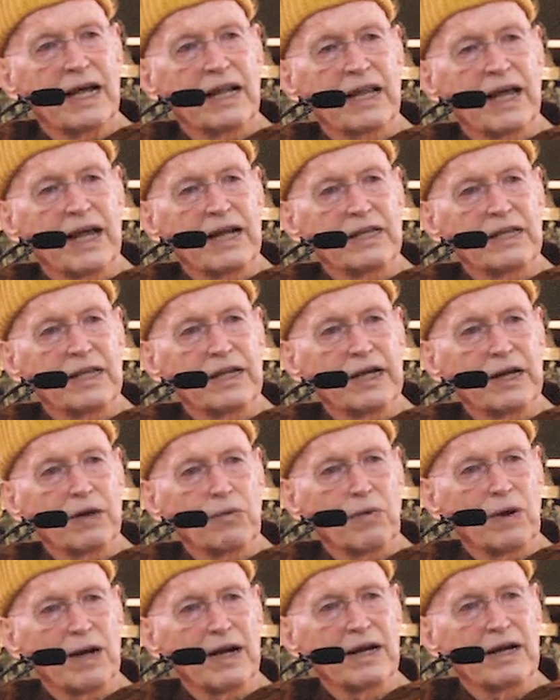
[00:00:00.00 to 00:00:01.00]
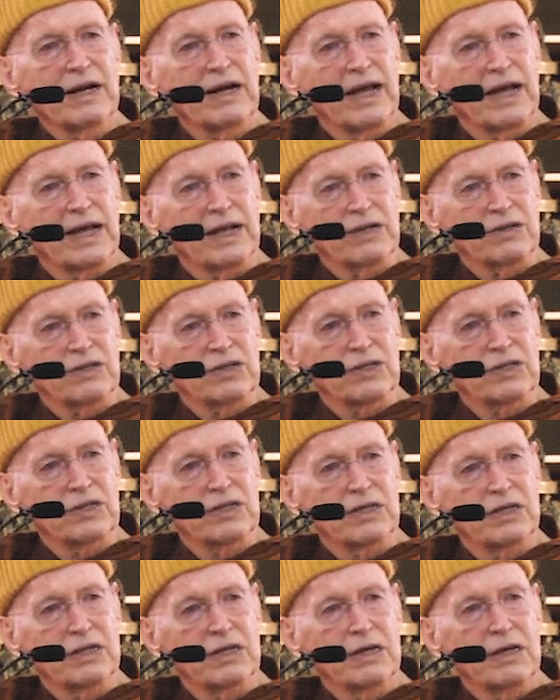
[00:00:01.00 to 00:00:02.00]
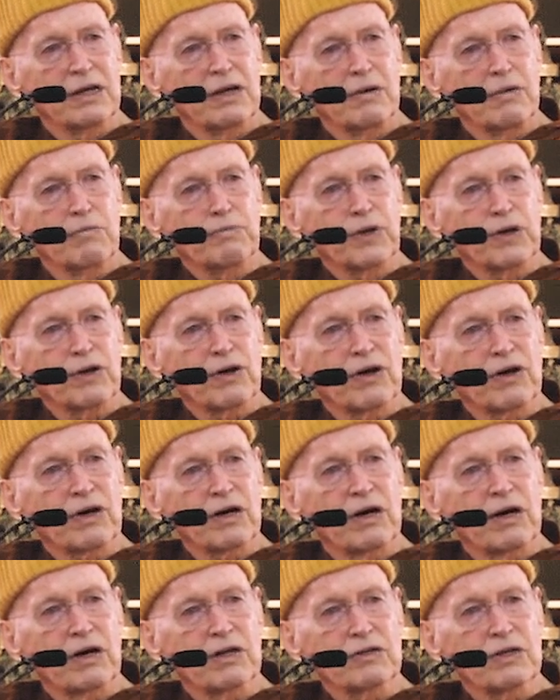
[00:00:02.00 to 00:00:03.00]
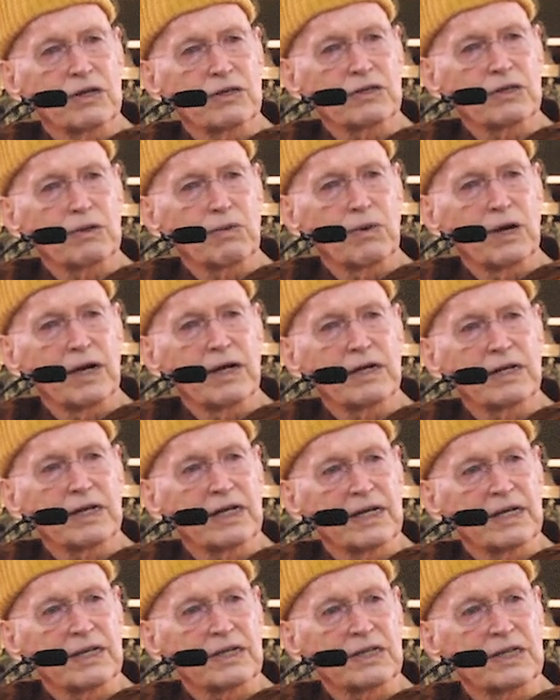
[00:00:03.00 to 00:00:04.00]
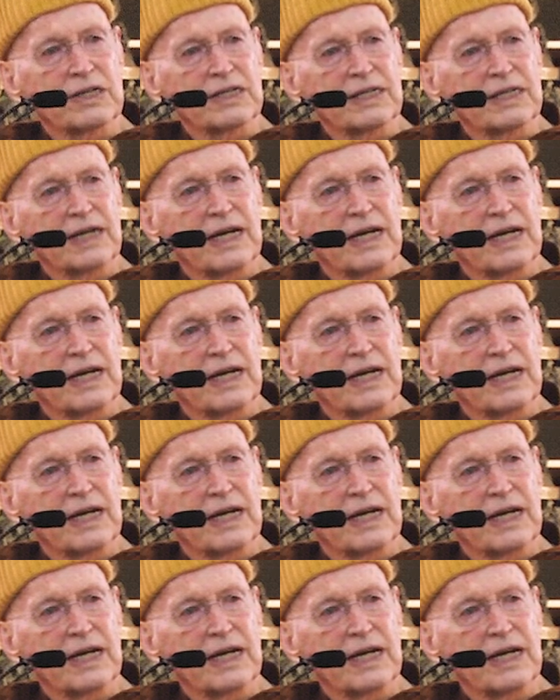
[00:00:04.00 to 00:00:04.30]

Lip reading: that the awareness, pure conscious awareness,